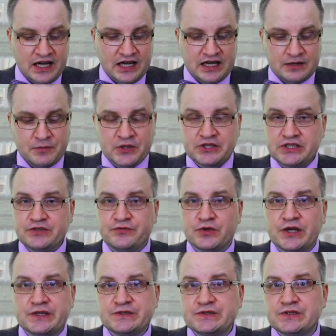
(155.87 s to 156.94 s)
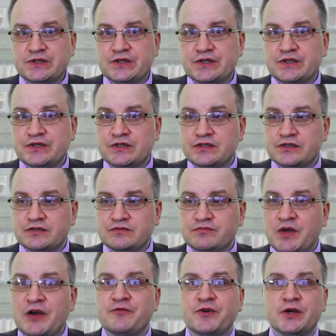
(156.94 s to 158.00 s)
But if you consider
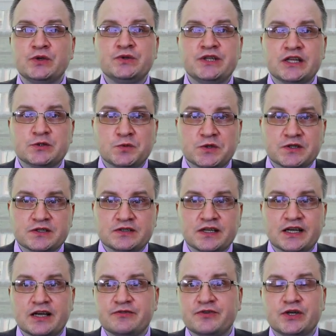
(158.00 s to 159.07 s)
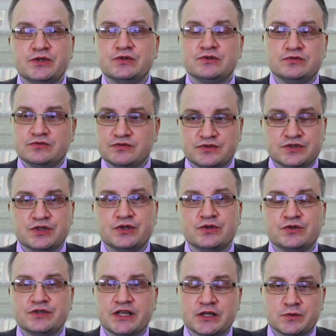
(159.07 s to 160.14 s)
a FIU network, like FIU
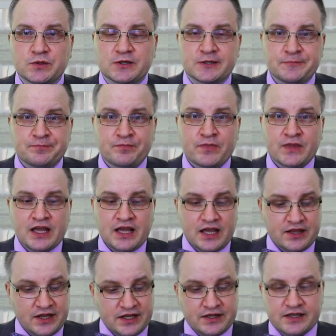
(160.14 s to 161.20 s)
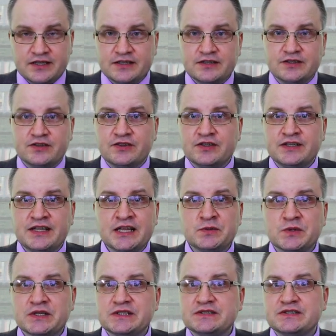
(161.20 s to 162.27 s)
secure network, then the
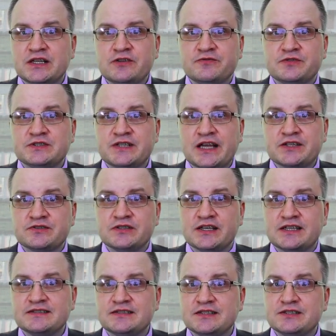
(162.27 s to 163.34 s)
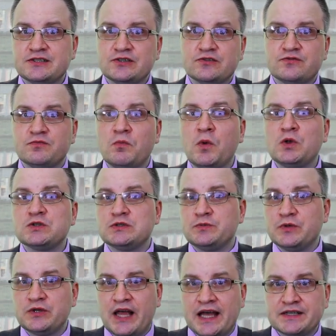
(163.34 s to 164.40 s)
network itself is actually consisting of
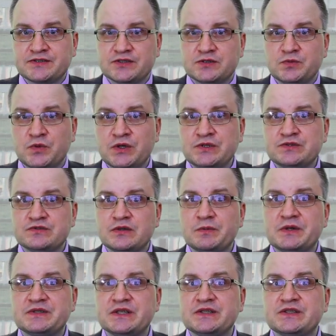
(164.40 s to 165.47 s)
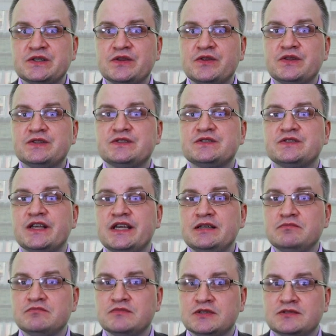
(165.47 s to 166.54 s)
multiple access points representing the
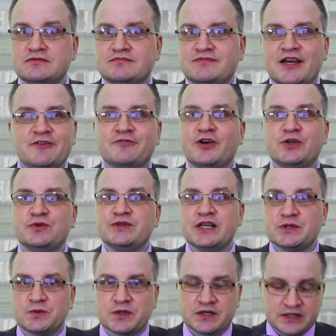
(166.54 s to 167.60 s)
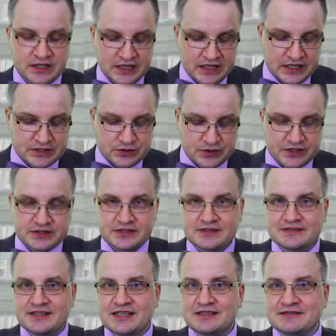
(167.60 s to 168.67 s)
same FIU network. So this
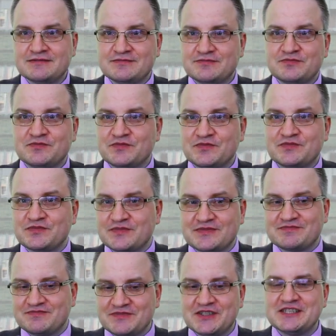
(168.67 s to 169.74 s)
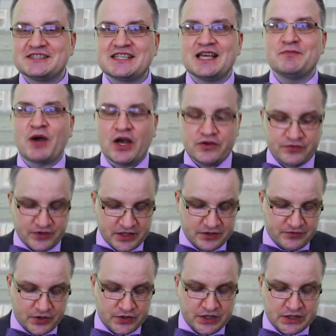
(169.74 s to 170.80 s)
is like the same
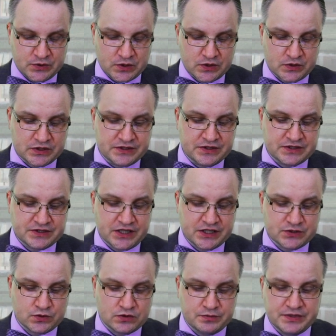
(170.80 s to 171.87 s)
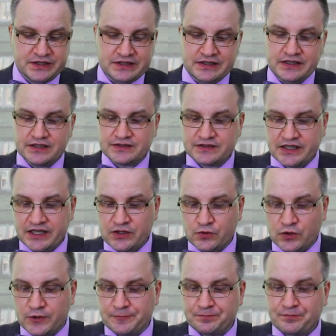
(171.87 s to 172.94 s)
FIU network, in this case will be ESA,
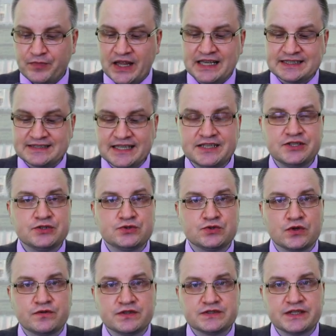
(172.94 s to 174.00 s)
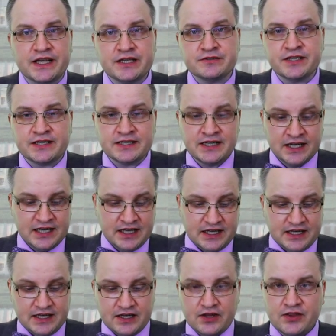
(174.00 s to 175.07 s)
or Extended Service Area,
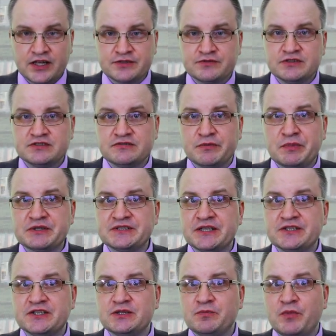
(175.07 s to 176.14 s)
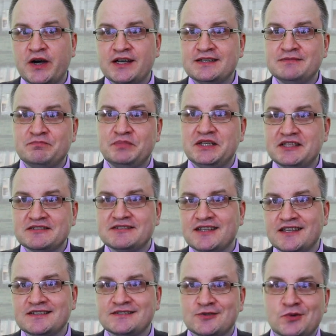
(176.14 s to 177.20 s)
that is represented by
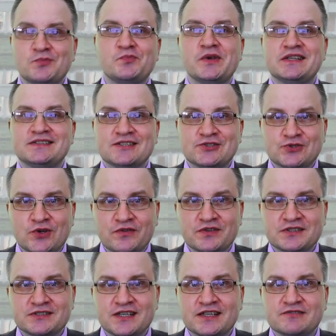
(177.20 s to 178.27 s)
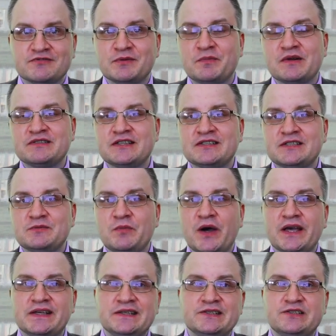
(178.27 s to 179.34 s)
BSS, or Basic Service Set, represented
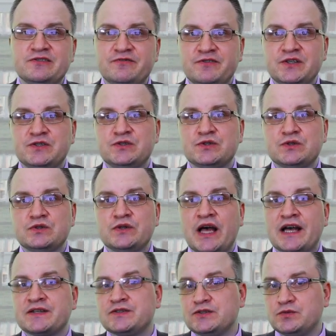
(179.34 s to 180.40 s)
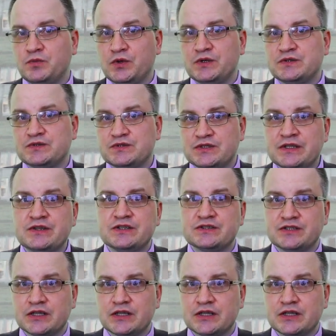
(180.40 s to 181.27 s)
by individual access points in this